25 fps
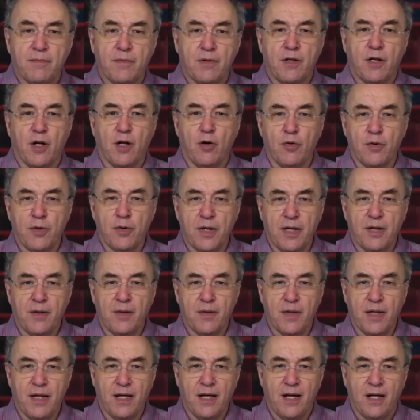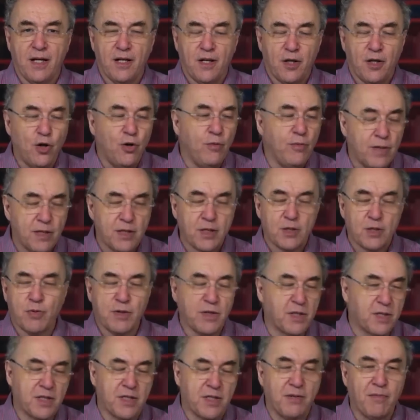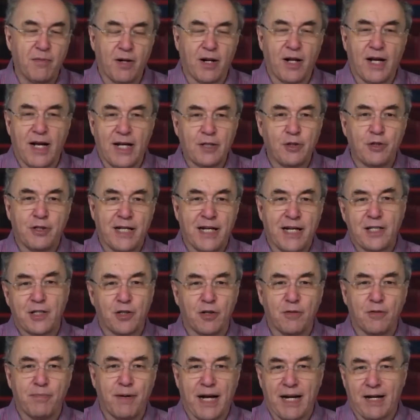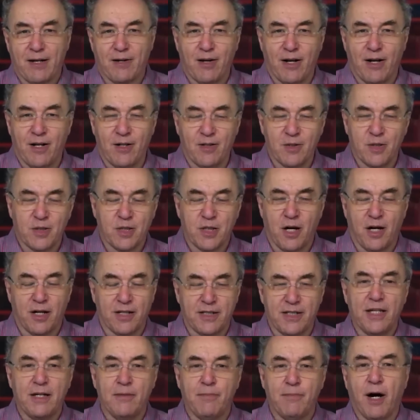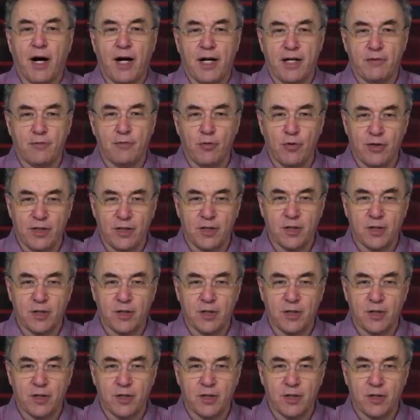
The humans with similar educational backgrounds are nearby in rulial